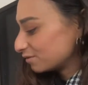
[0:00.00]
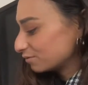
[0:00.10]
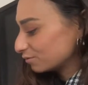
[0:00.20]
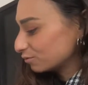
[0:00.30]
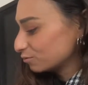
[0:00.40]

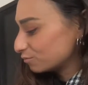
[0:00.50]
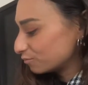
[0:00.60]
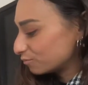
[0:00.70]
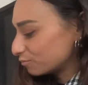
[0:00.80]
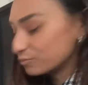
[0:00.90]
Oh,
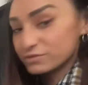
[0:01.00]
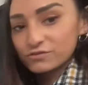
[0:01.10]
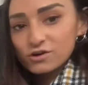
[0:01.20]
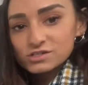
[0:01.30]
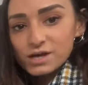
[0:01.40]
we've
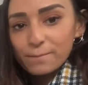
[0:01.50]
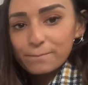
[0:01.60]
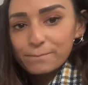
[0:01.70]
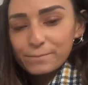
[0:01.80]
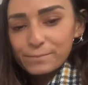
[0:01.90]
got a
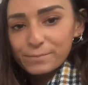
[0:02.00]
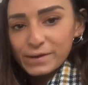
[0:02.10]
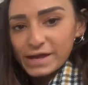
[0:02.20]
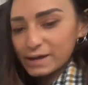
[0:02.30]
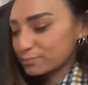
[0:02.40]

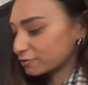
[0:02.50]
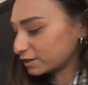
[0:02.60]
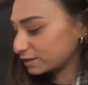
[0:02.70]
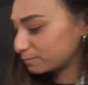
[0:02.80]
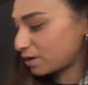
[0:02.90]
big
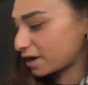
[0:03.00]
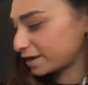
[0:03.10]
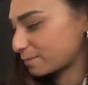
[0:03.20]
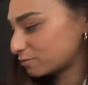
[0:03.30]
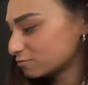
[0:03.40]
prickly
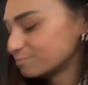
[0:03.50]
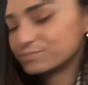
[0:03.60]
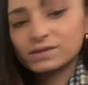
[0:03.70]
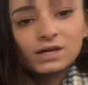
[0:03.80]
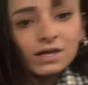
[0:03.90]
pineapple.
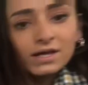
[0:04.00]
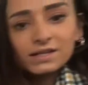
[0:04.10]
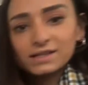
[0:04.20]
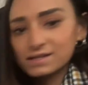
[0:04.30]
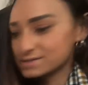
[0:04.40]

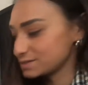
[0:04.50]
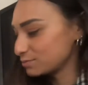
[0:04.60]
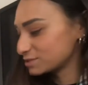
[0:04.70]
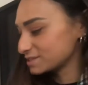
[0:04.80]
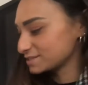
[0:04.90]
Let's see
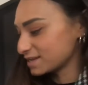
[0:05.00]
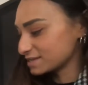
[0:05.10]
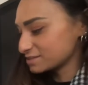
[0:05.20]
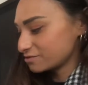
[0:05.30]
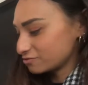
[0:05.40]
what it
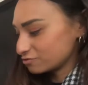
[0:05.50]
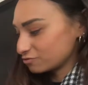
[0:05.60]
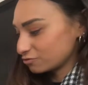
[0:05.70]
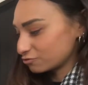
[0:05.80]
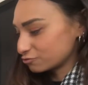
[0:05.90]
says.
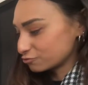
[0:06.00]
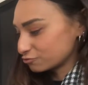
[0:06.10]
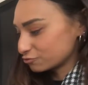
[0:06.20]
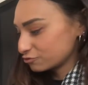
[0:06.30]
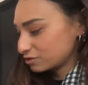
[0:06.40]

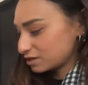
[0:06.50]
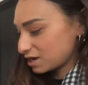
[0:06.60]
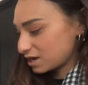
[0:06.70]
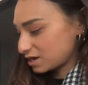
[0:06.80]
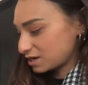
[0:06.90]

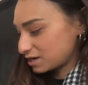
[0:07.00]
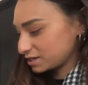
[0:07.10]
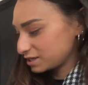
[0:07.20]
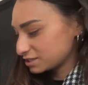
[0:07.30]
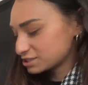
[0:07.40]

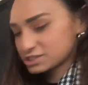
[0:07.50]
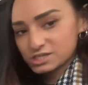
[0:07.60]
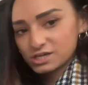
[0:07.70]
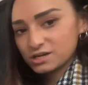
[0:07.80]
I, t.